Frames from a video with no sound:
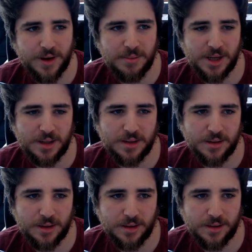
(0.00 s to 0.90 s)
I mean,
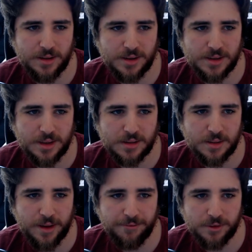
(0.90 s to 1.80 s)
there are still
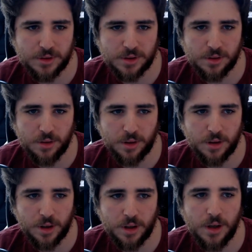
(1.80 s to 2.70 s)
some efforts going
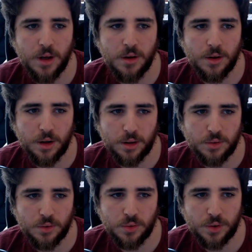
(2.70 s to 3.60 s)
on
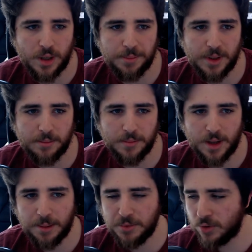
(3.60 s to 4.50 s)
to keep them
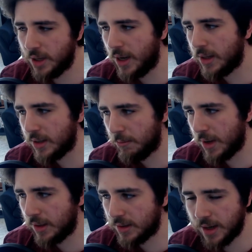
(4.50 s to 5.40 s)
up to date and
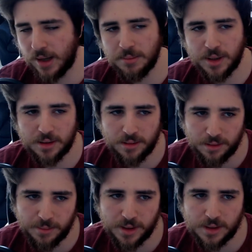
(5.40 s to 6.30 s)
maintained, but
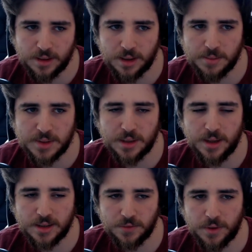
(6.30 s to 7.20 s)
third-party themes
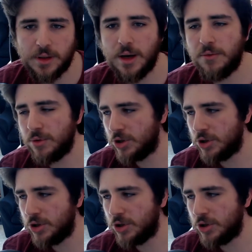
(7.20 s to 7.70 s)
as of right now for